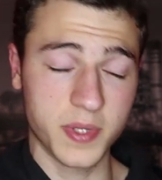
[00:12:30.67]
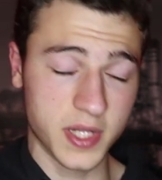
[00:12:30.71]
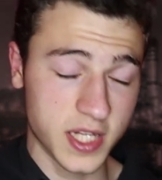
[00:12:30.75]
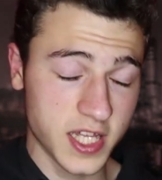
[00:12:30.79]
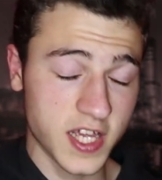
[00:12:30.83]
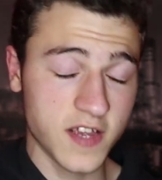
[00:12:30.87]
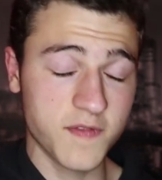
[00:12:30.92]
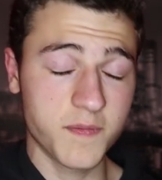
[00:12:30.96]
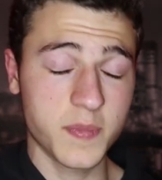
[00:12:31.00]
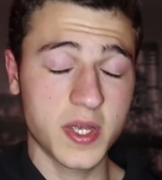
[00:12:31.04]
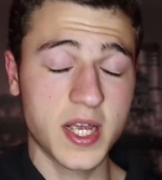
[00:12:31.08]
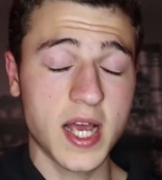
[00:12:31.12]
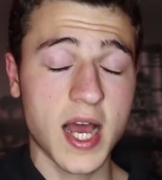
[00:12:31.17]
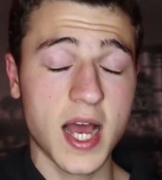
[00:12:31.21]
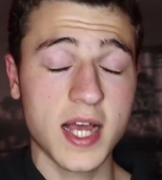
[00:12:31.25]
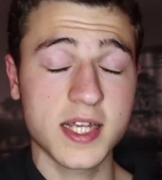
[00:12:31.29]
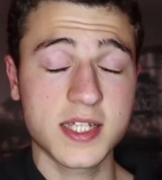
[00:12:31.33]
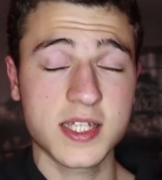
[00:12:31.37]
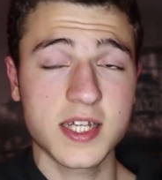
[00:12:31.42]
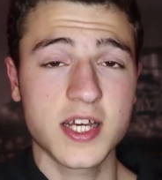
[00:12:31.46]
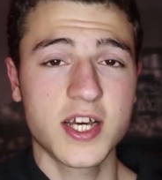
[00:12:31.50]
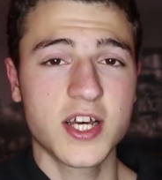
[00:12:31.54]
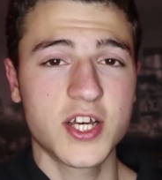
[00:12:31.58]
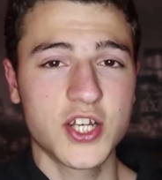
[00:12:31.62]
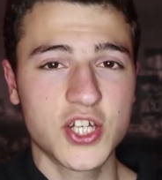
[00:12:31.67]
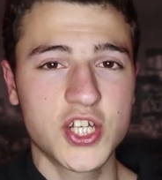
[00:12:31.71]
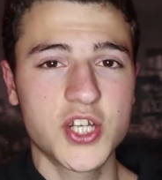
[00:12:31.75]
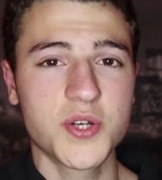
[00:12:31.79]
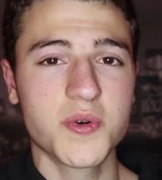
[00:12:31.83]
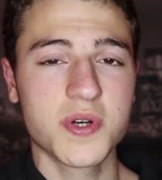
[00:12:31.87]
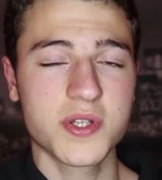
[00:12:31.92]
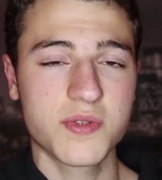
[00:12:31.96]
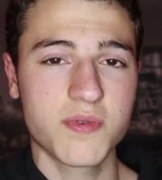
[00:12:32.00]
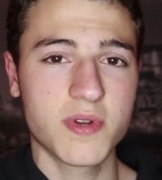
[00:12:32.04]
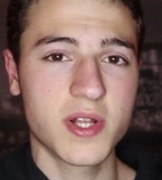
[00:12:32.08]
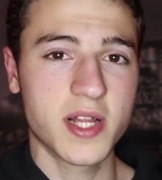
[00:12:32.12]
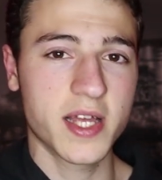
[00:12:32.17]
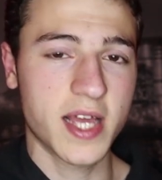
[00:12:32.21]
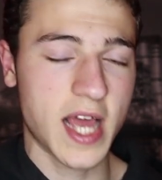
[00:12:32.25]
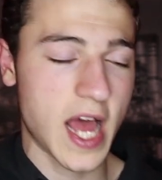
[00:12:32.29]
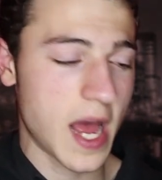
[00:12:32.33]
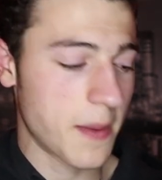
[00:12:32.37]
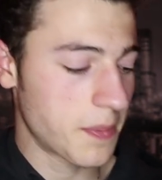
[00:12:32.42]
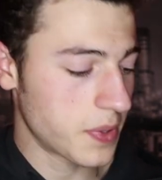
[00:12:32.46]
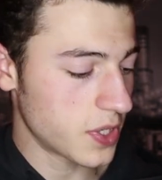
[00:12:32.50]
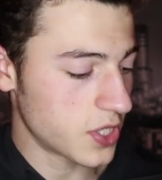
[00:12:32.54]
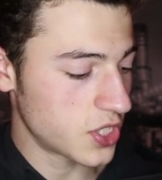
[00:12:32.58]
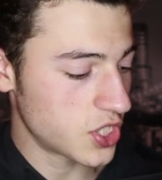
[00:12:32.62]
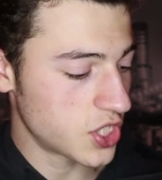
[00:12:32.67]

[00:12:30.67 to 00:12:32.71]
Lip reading: believe me, guys, she was really happy.